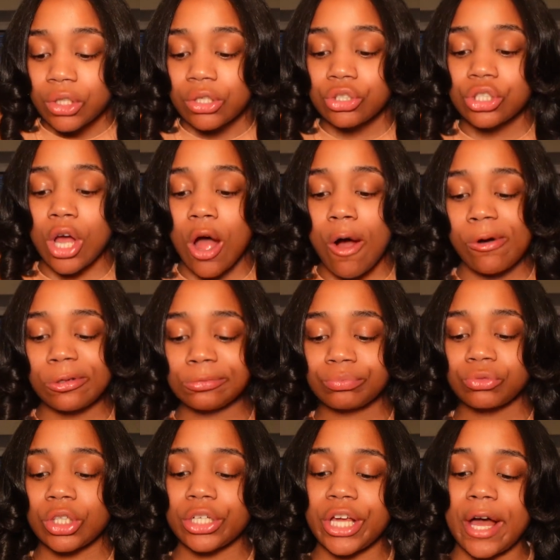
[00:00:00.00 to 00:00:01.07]
So,
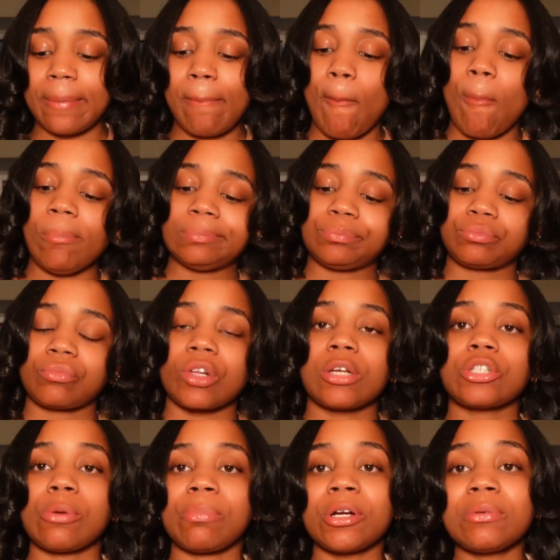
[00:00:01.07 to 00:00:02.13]
yeah.
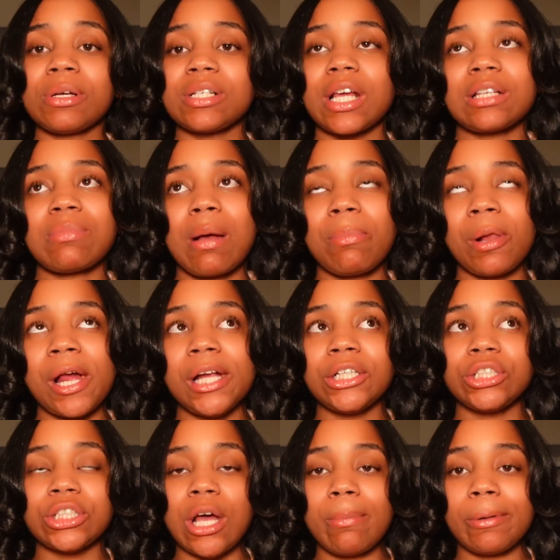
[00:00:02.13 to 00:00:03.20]
So pretty much that's my plan
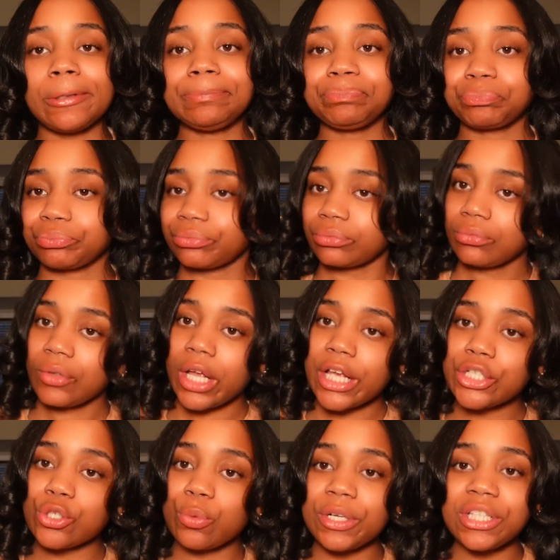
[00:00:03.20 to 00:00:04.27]
this summer.
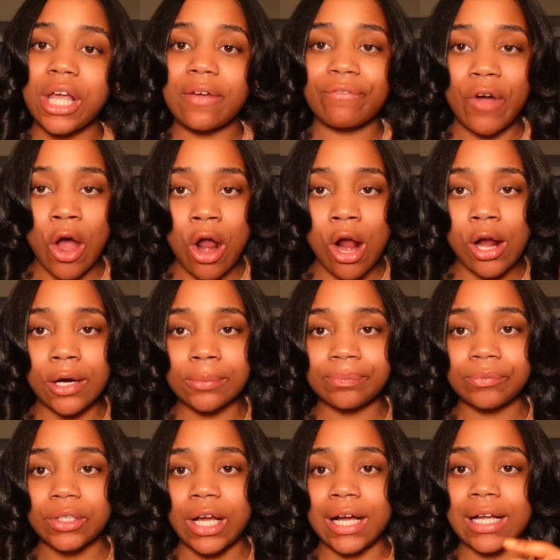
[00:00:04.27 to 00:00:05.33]
It's a retake pharm.
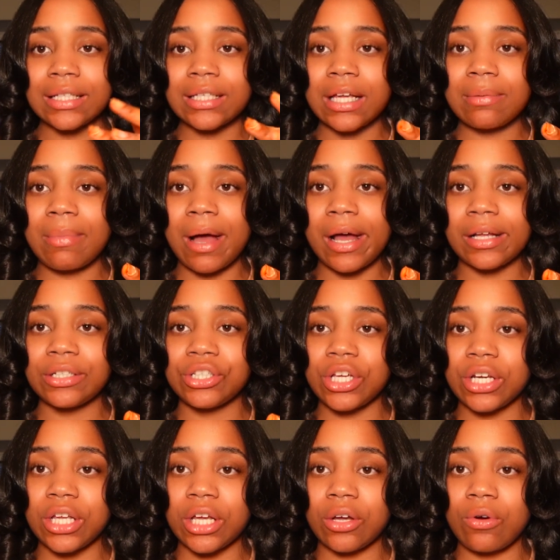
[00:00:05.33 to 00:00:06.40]
I gotta take my
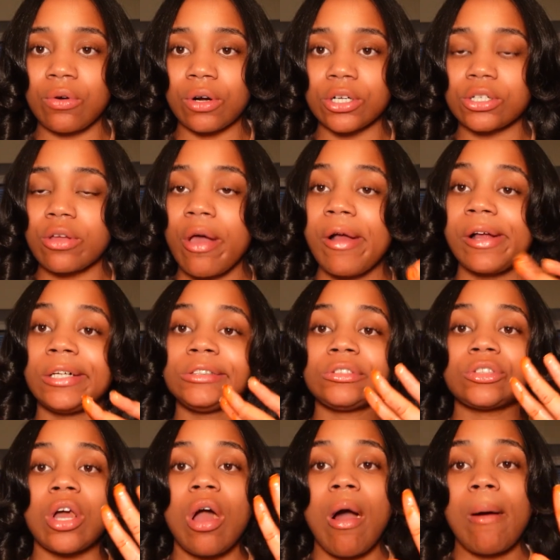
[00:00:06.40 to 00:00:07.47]
gen ed course.
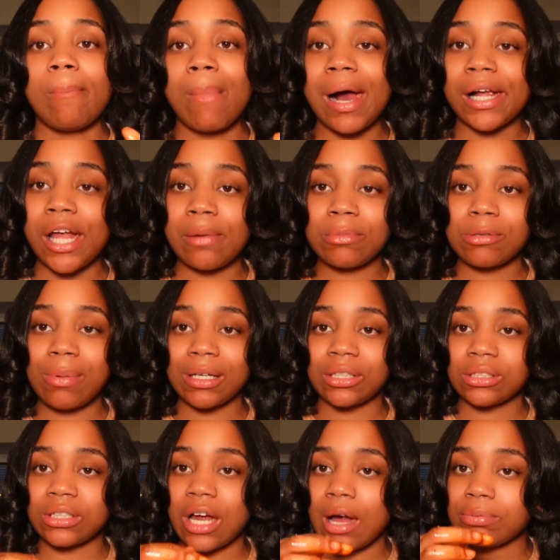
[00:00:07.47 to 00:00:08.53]
My camera's about to
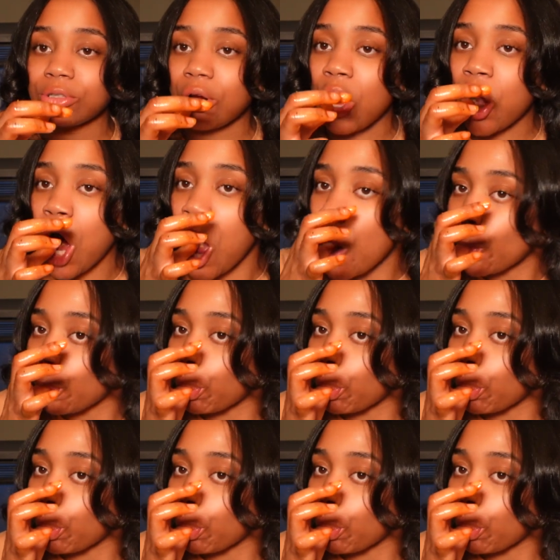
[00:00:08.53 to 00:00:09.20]
stop, so hold on